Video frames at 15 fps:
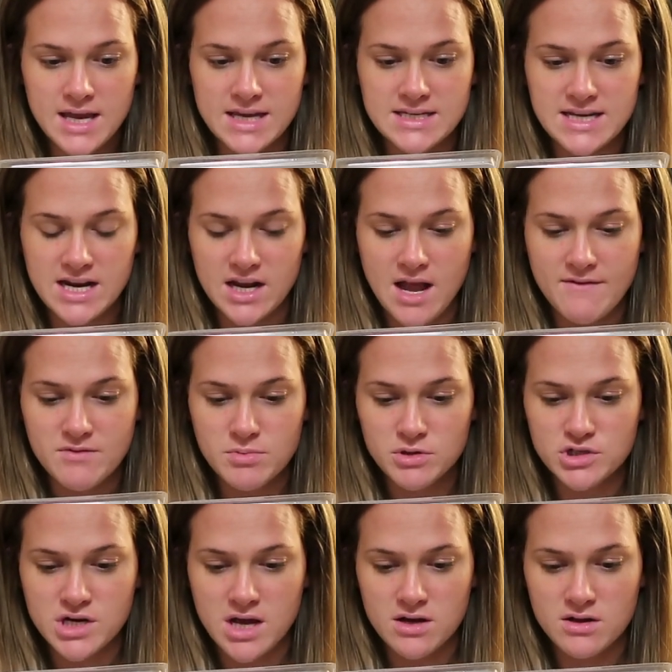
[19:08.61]
Contain a
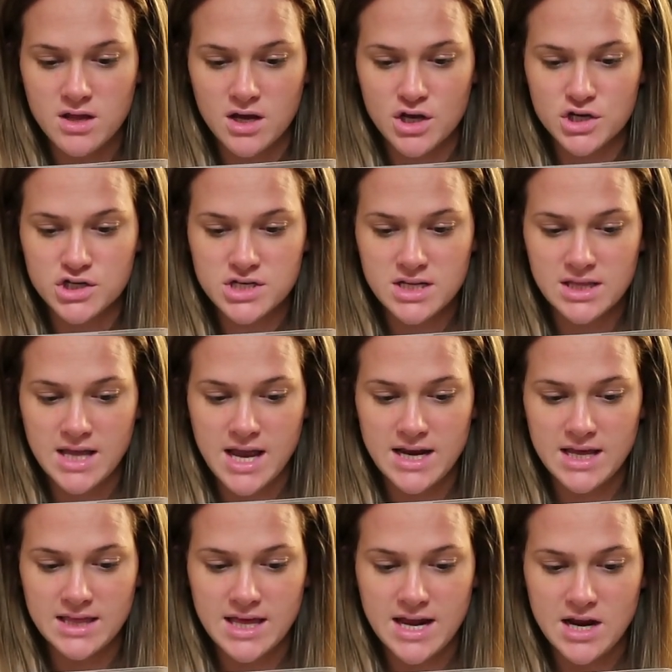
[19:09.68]
comfortable gel cushion
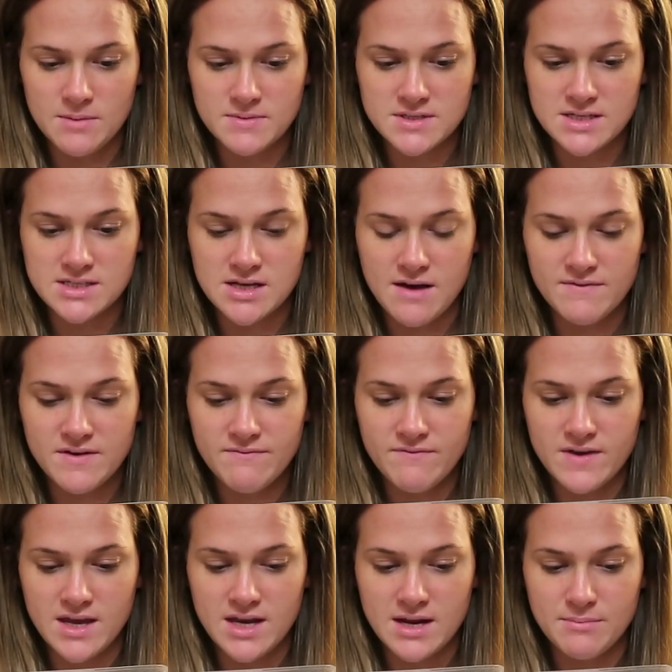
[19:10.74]
lining that helps to soften
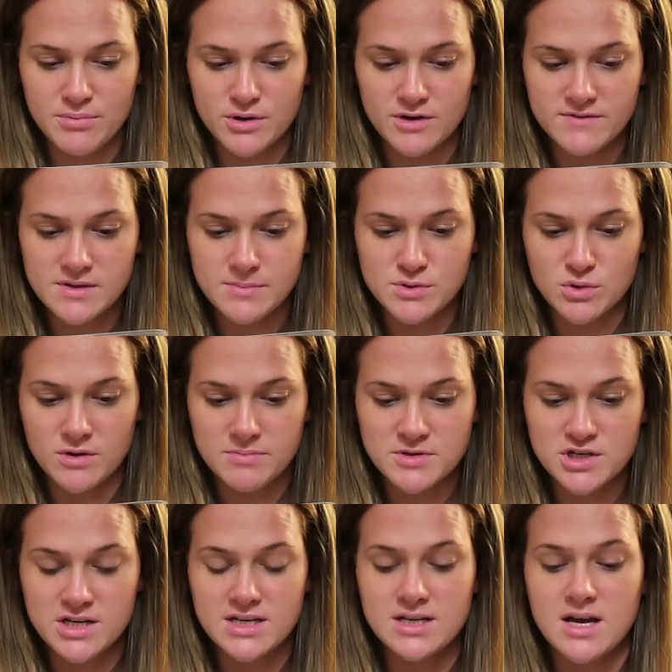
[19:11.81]
feet, improves
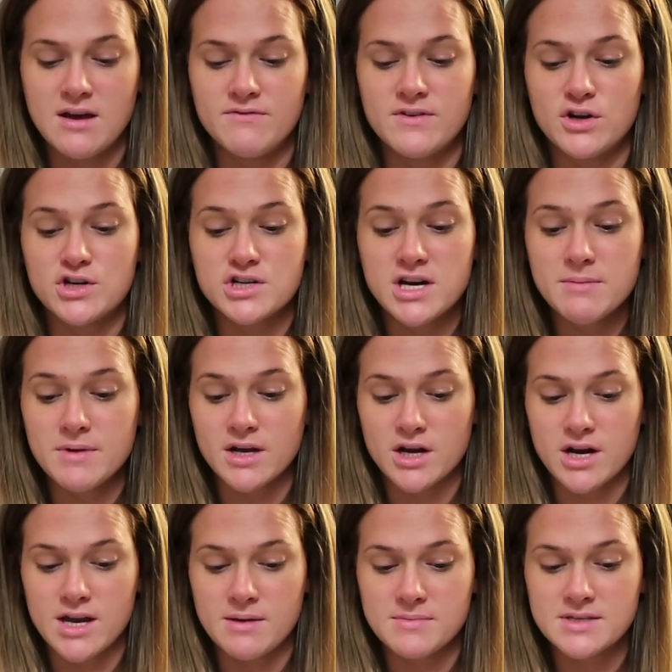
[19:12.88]
absorption of treatment
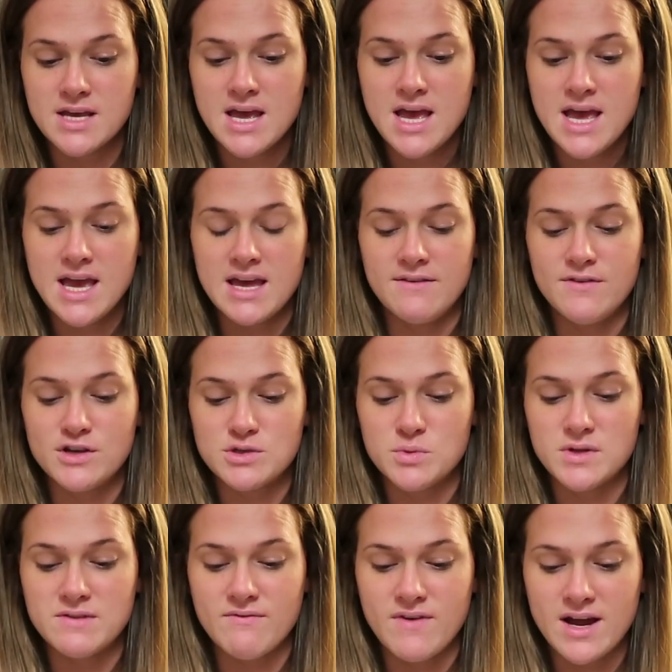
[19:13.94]
creams. Infused
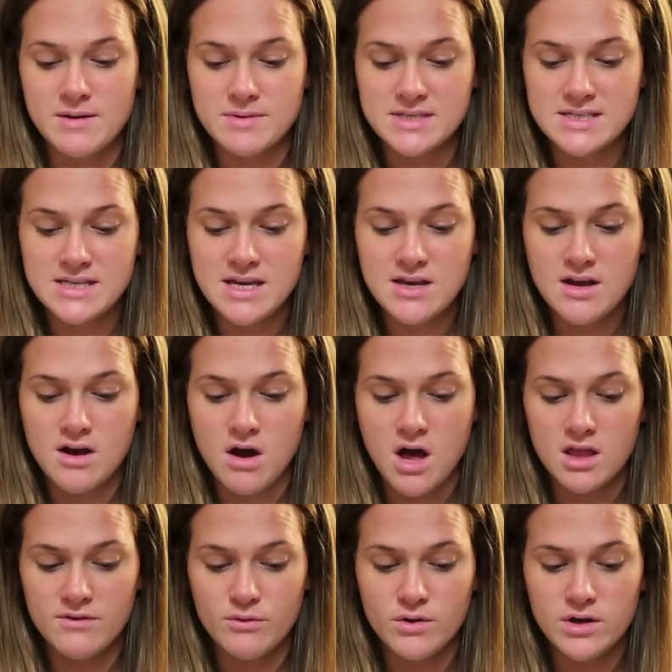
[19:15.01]
with vitamin C,
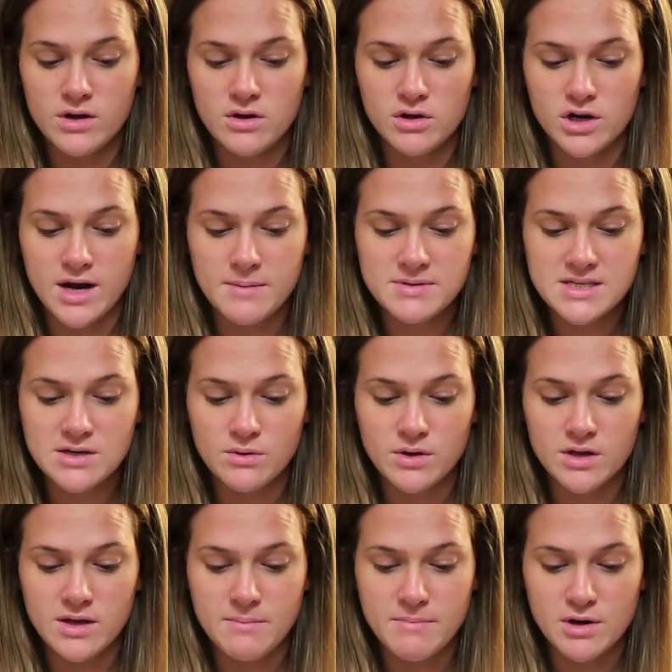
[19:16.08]
olive oil, grapeseed
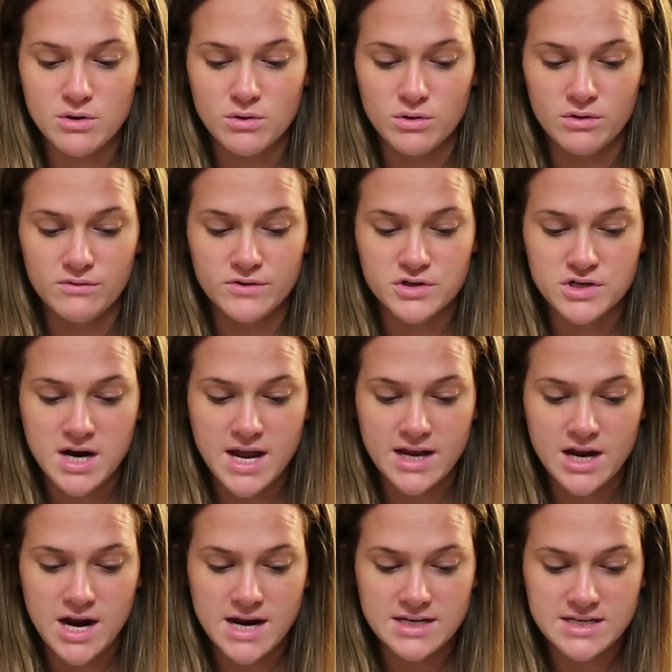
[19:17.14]
oil, and mineral oil for dry and
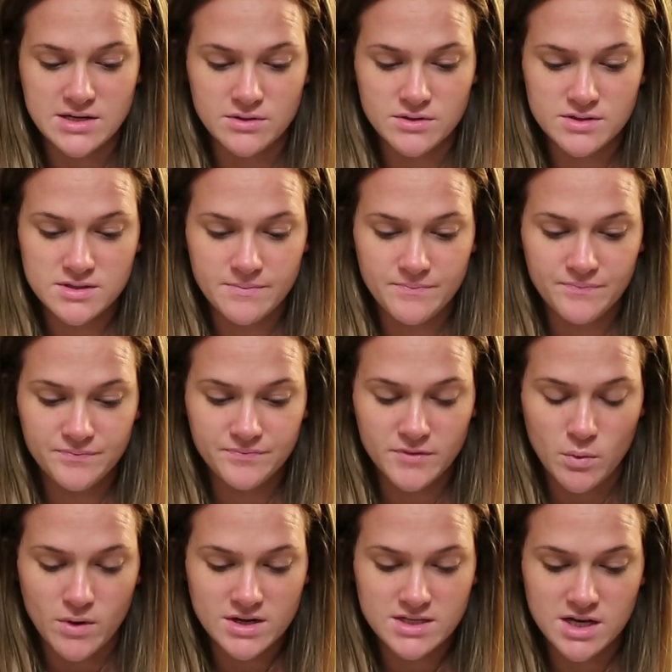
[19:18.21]
cracked heels.
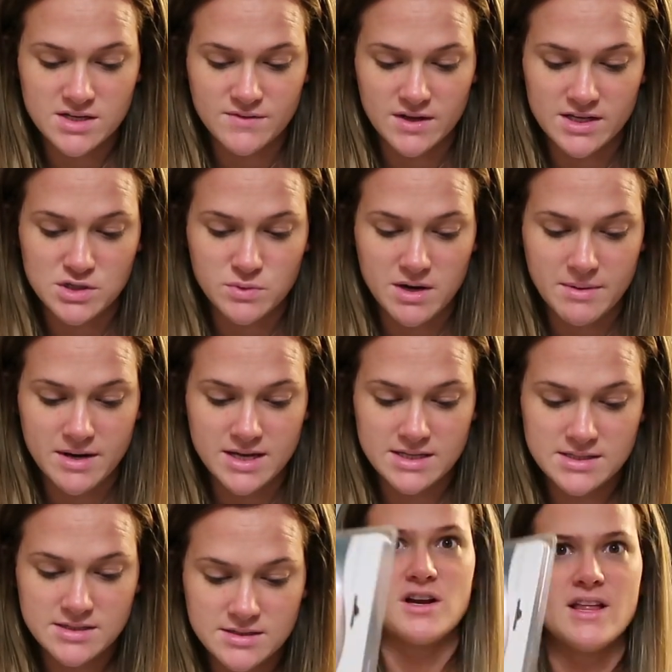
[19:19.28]
Wear socks for at least 20
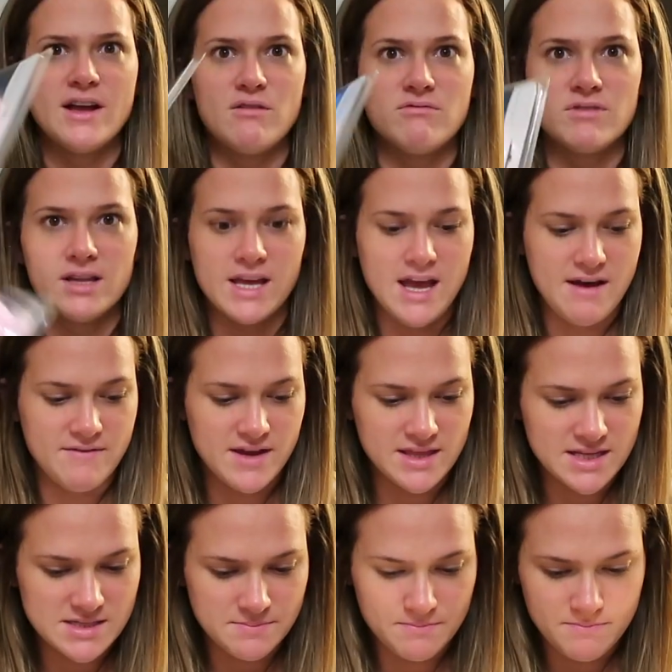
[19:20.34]
minutes. They're like really heavy in
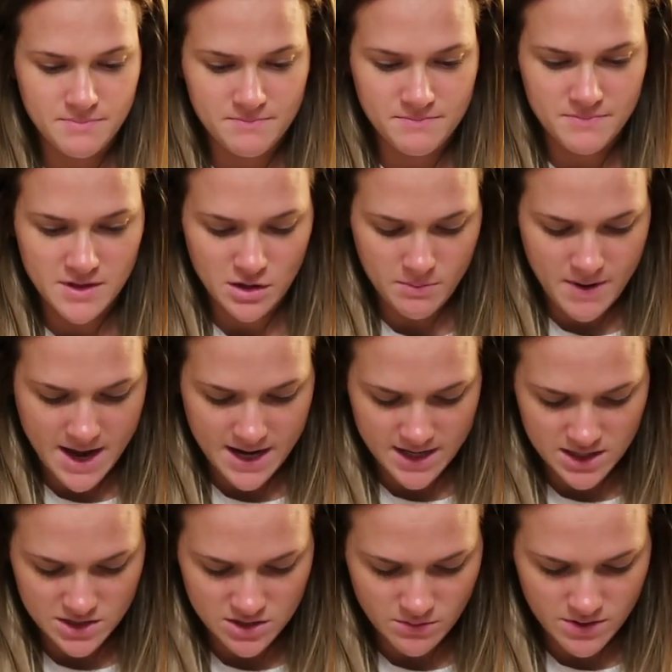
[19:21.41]
this little
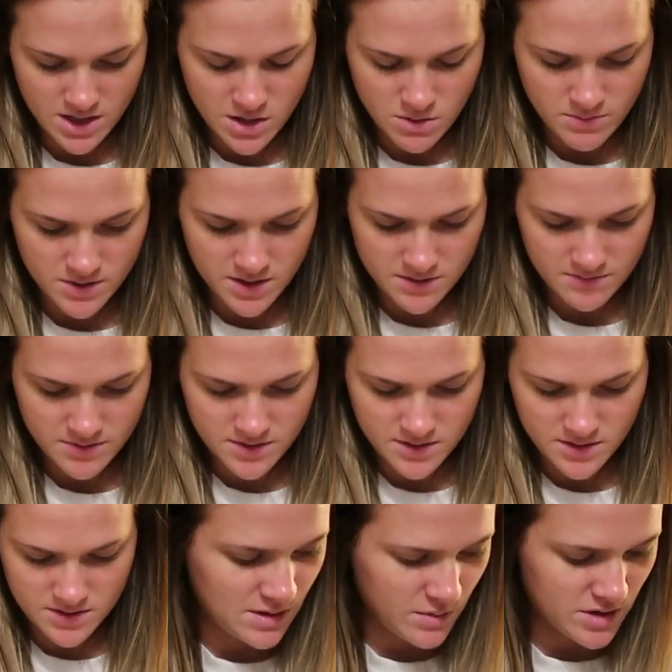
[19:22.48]
package. I want to open them.
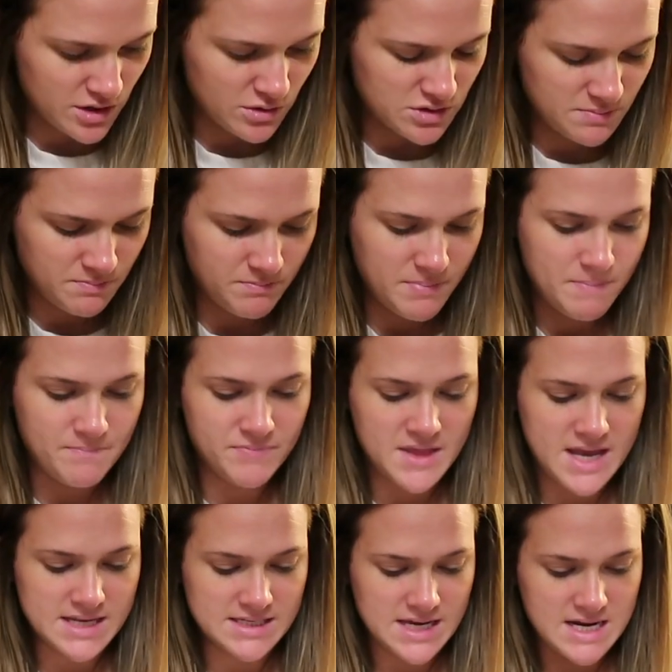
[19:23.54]
It's like one of those
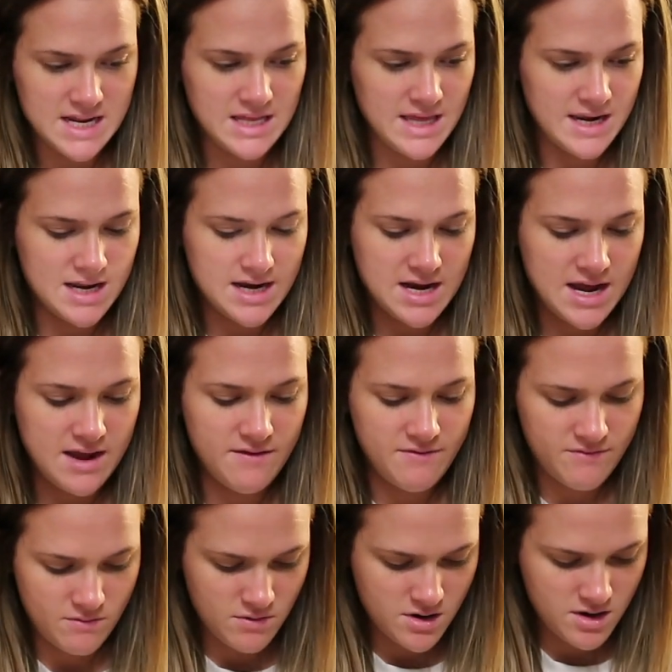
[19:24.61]
things I need like a
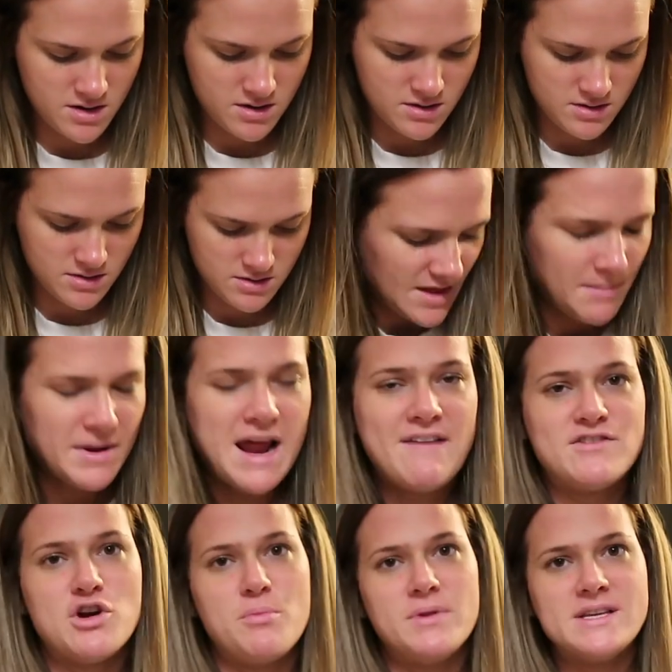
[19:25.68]
knife for. I'm gonna
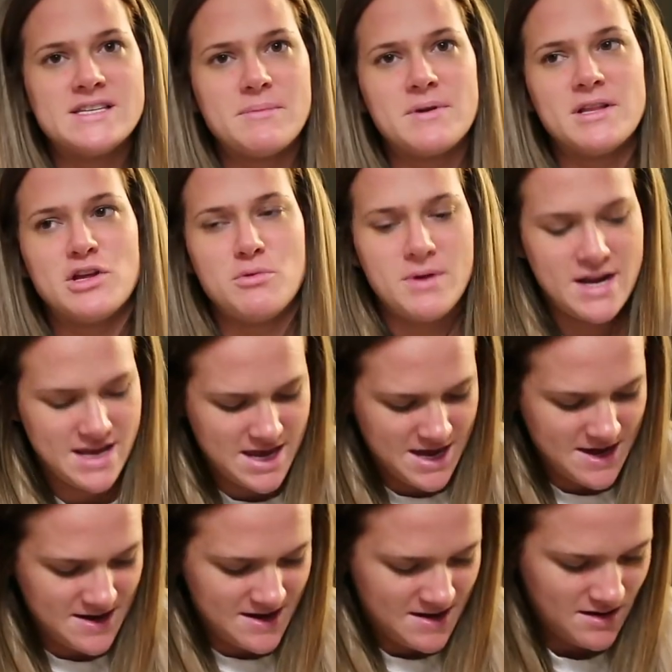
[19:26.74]
have to open these up in a little bit. I
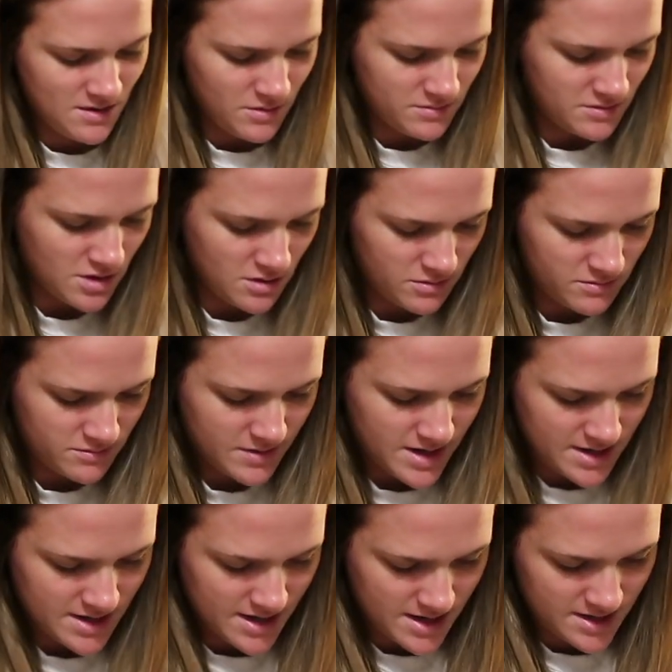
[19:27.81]
can't. Oh, no.
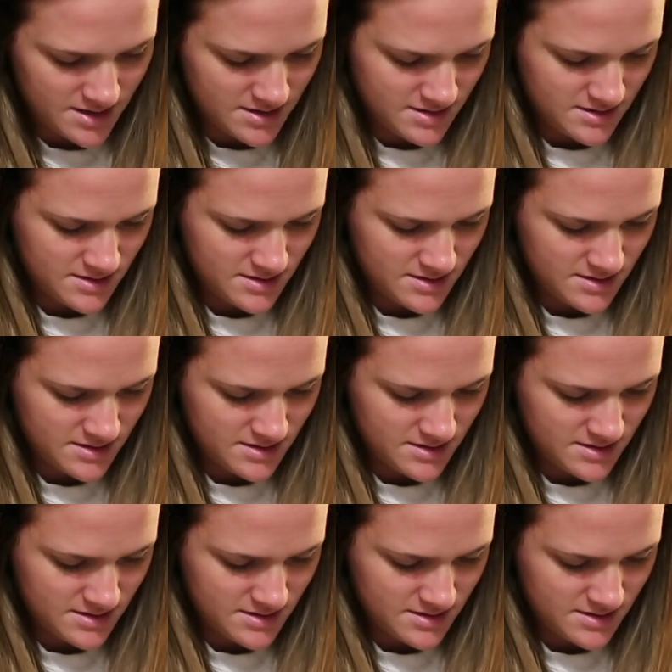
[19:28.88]
Wait, I got it.